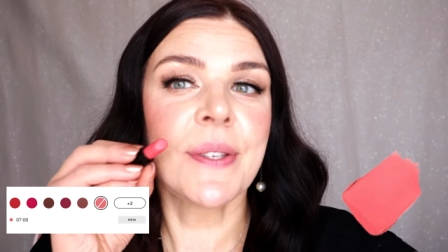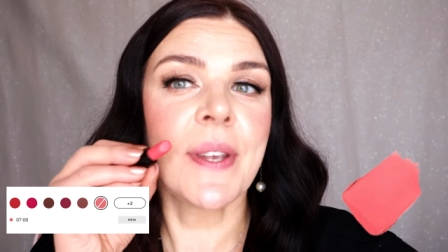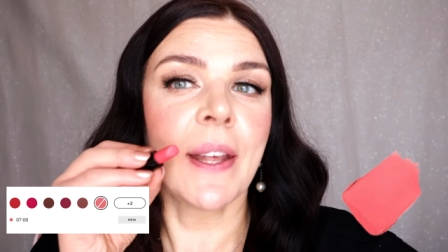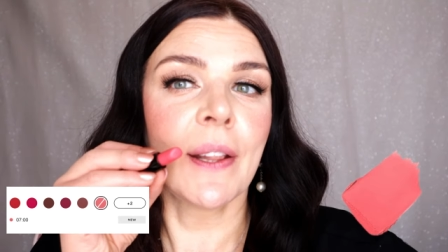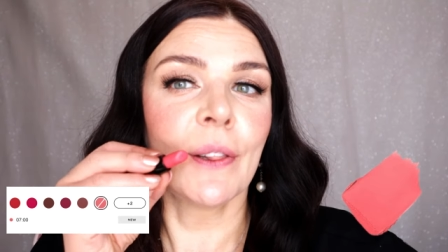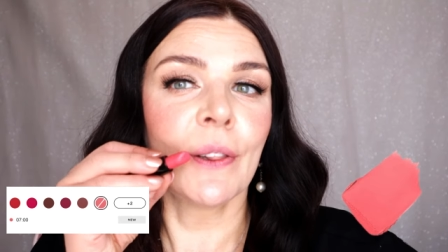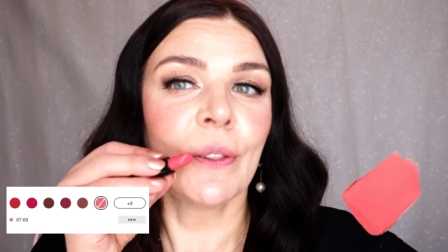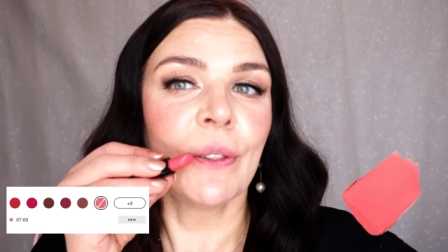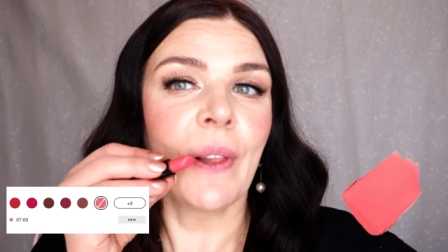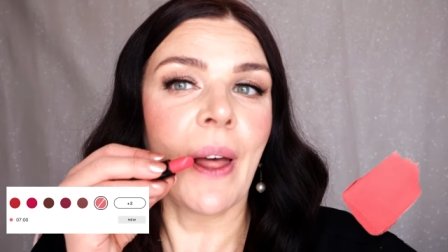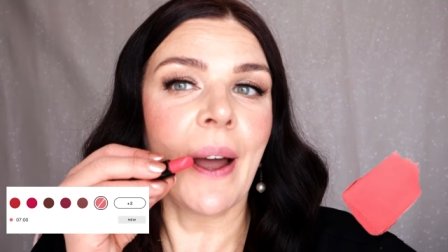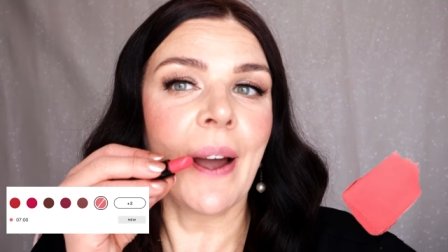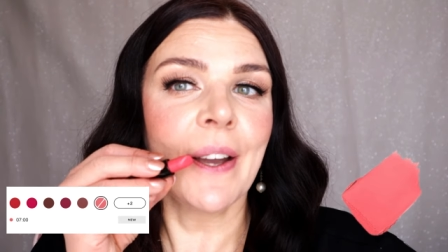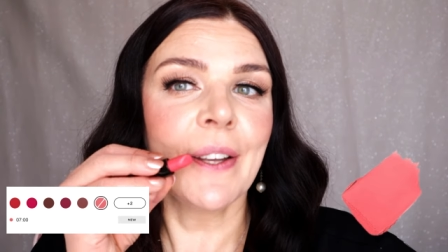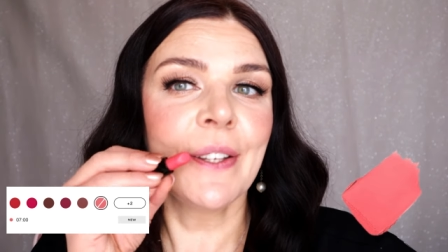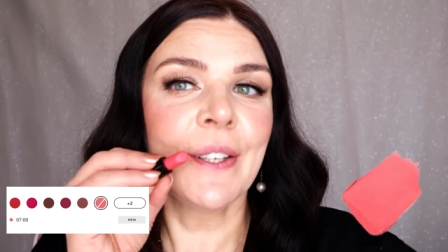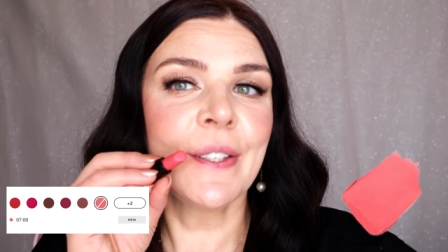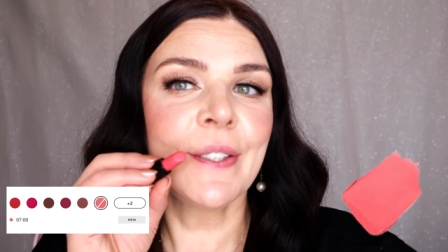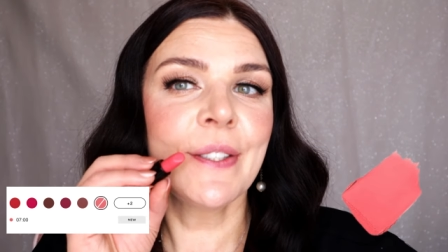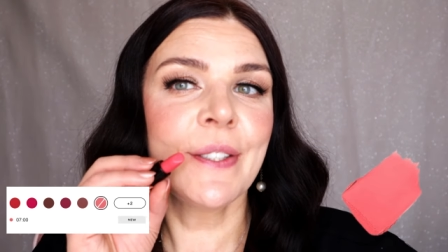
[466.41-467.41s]
the
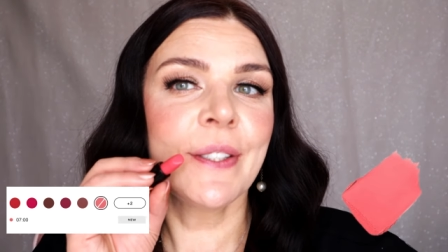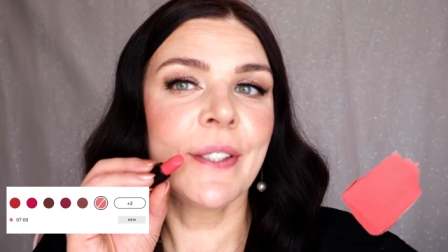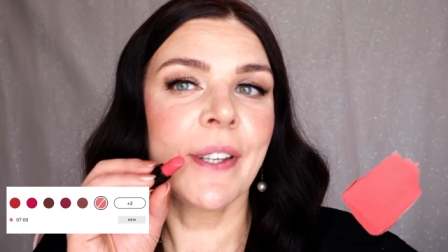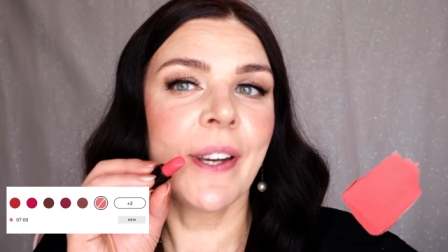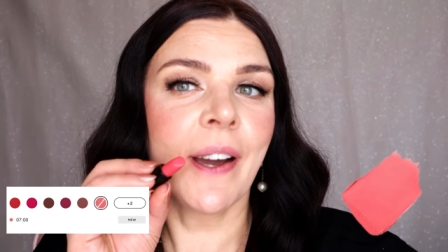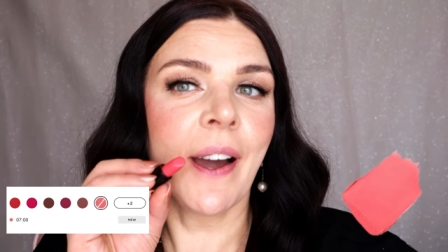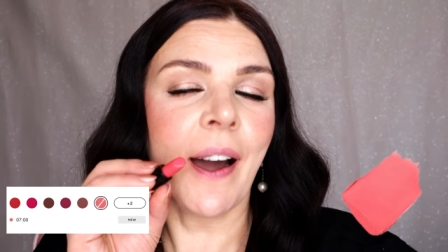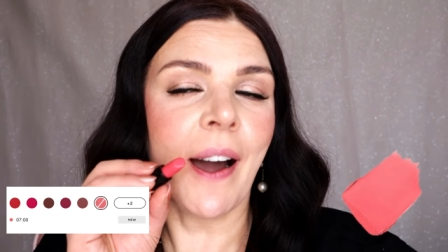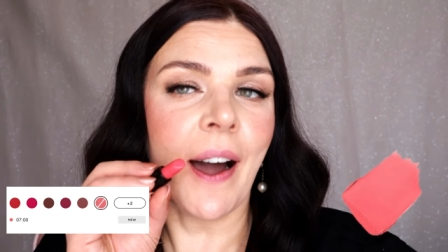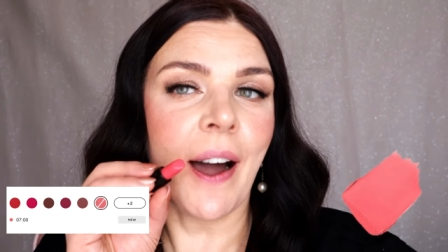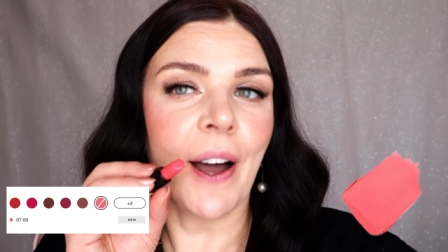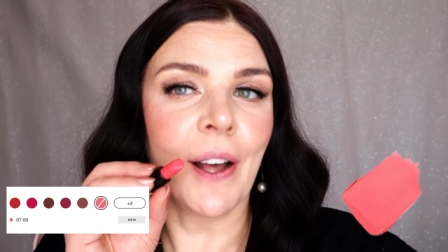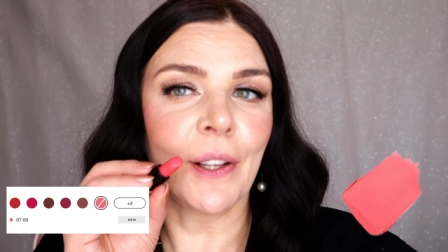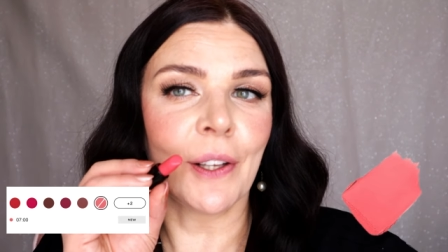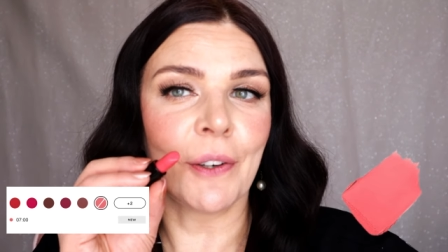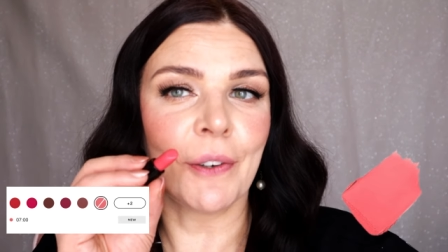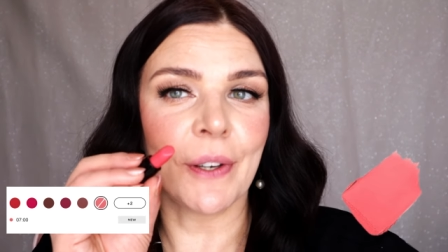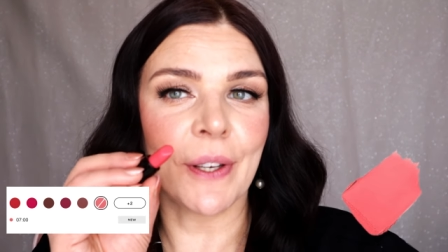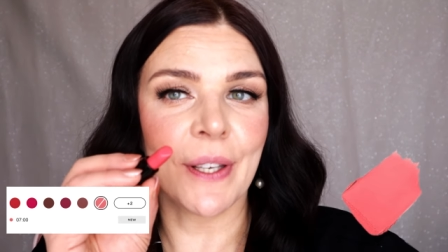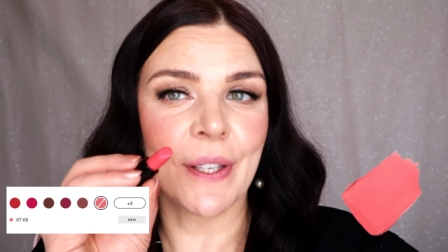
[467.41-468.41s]
lightest
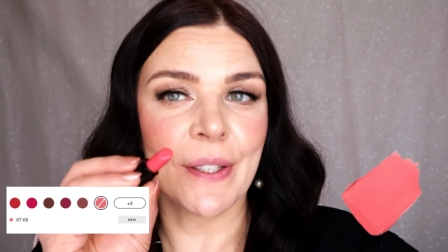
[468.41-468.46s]
color